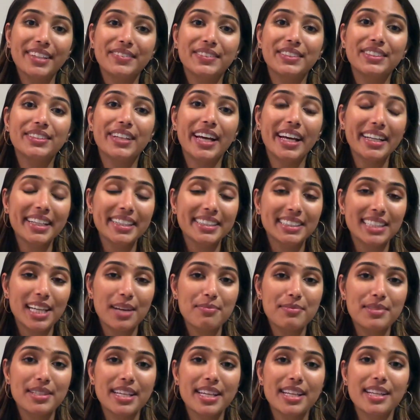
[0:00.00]
If you get
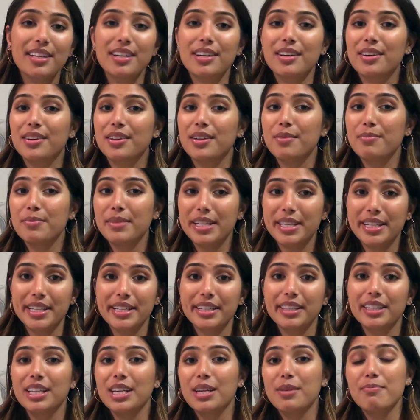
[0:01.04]
accepted,
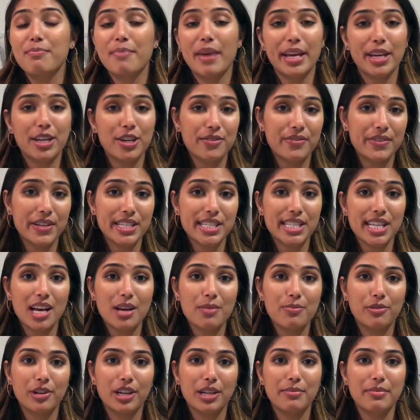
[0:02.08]
immediately make your visa
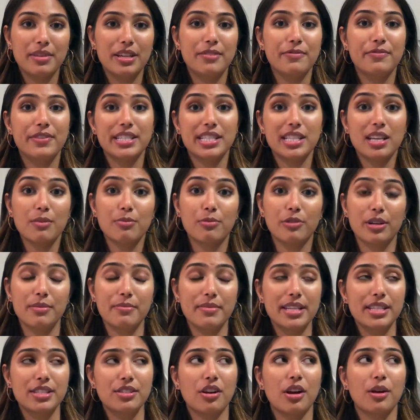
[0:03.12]
appointment. Visa
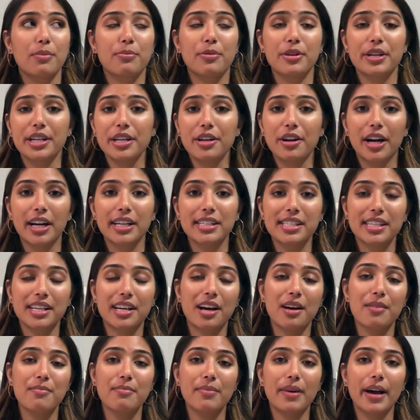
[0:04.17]
appointments are pretty hard to
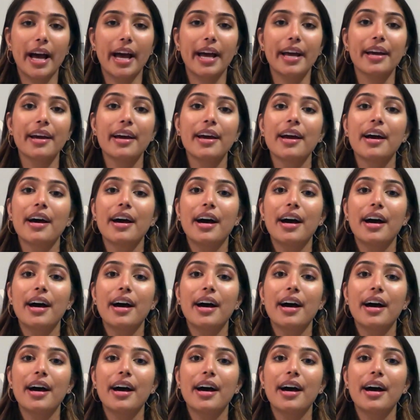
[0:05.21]
come by.